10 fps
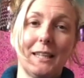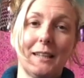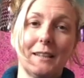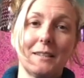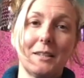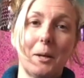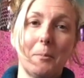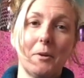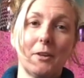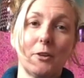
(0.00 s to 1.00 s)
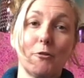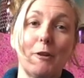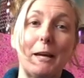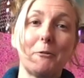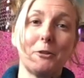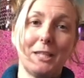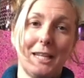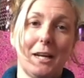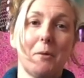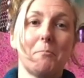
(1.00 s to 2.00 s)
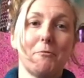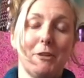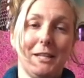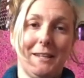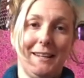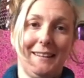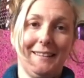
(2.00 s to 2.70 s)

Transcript: some grounding breathing.